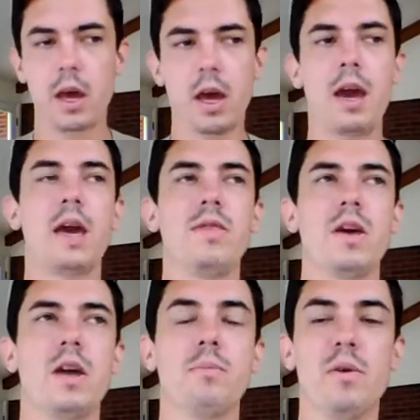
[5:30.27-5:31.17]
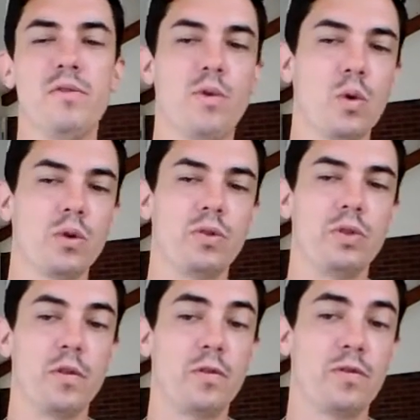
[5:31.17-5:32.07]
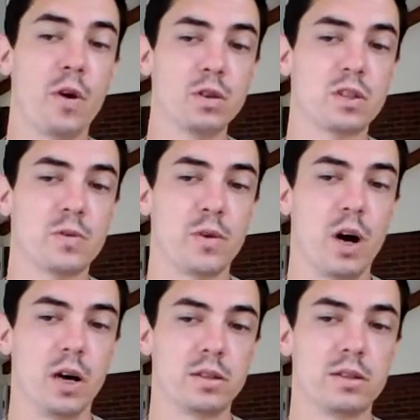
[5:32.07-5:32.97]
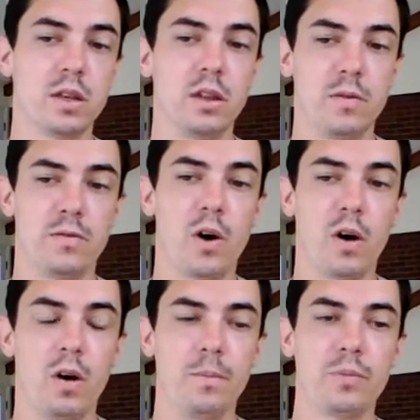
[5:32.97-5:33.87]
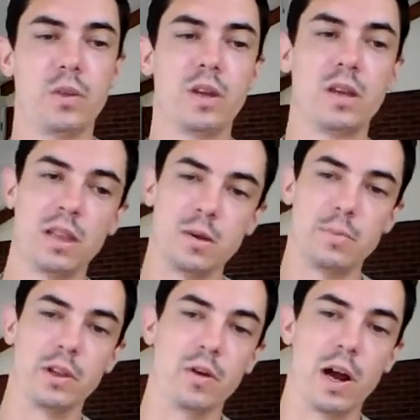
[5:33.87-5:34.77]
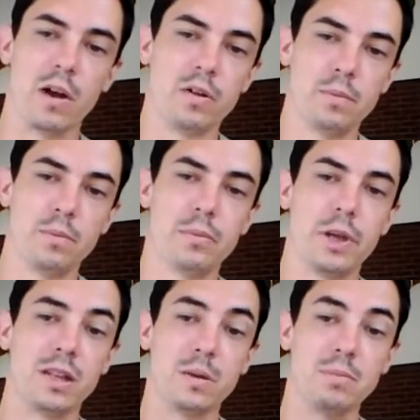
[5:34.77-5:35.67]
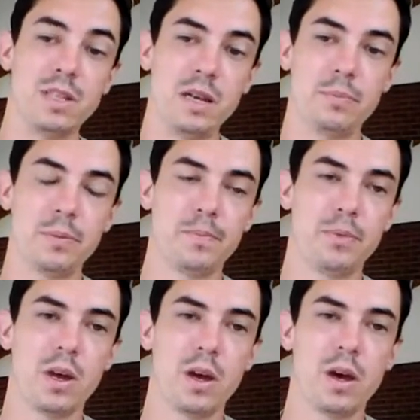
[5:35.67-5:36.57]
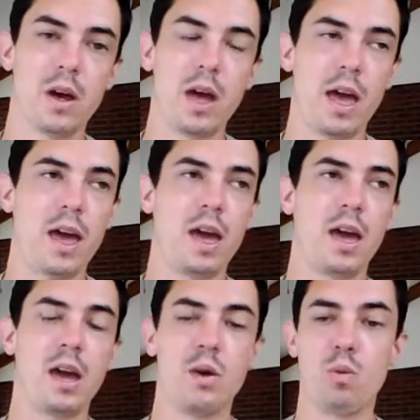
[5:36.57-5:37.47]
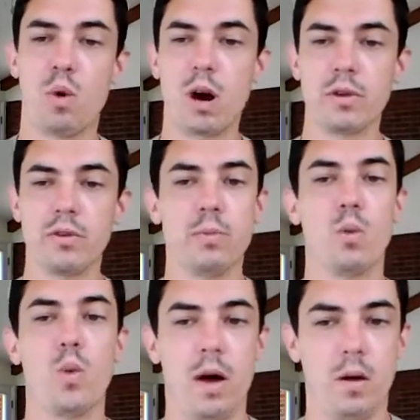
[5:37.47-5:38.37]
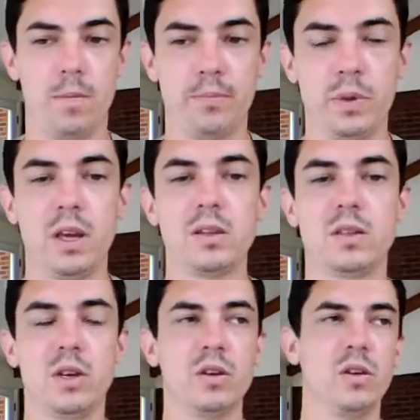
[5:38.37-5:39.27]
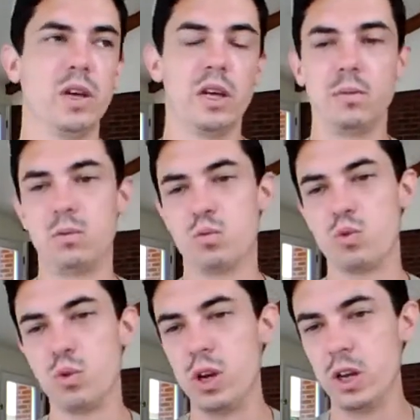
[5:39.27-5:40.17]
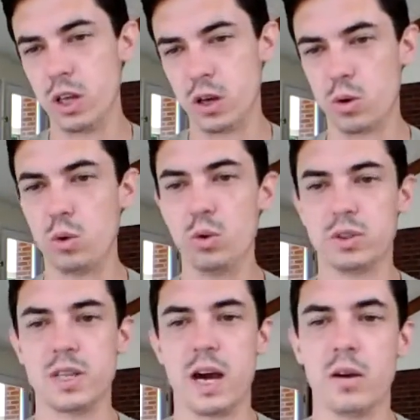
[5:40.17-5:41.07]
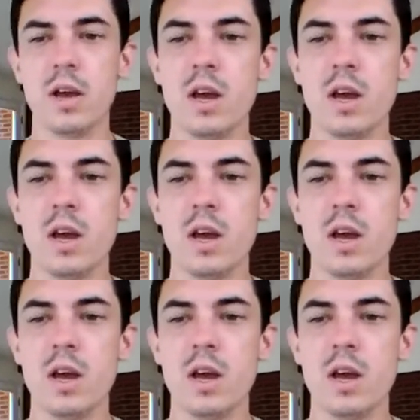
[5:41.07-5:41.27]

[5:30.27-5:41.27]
And then before the first frost in the fall, get them in the ground. Plant them deep and water them well until it really cools down.